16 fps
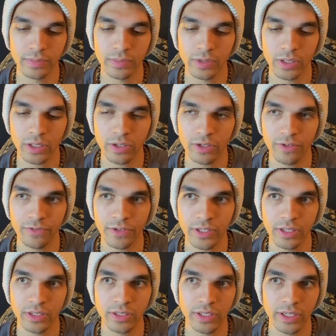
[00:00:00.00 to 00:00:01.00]
Clarify
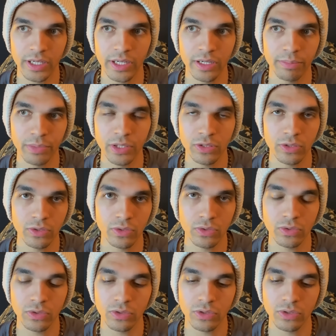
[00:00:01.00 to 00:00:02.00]
this Knight of
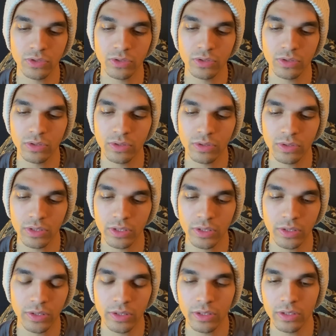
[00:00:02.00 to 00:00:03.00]
Pentacles
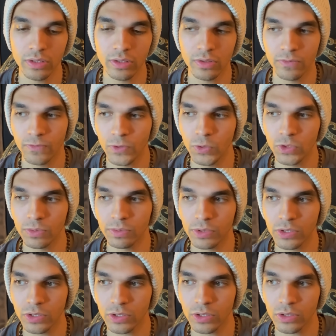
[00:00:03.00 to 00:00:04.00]
in the future
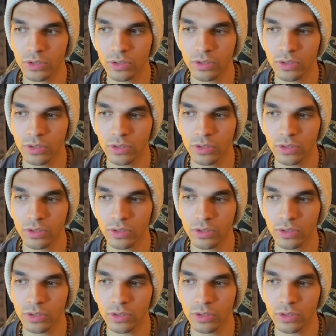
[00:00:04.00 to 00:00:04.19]
position.